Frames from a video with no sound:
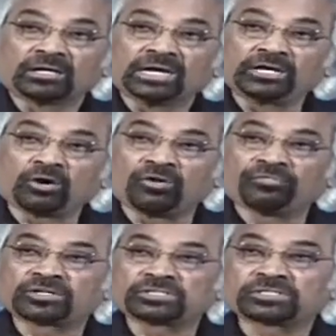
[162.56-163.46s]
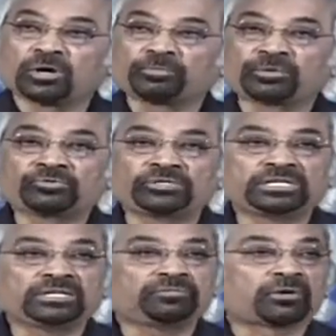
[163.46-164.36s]
and offers
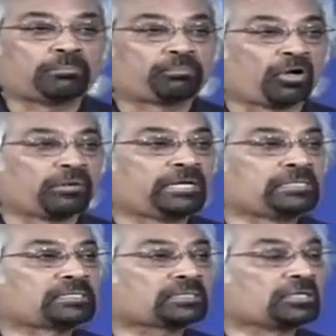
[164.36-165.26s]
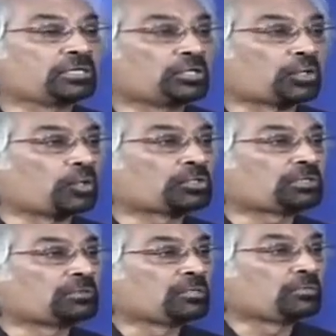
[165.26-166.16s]
opportunity for employment, growth,
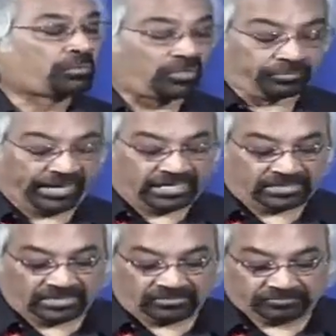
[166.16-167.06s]
prosperity.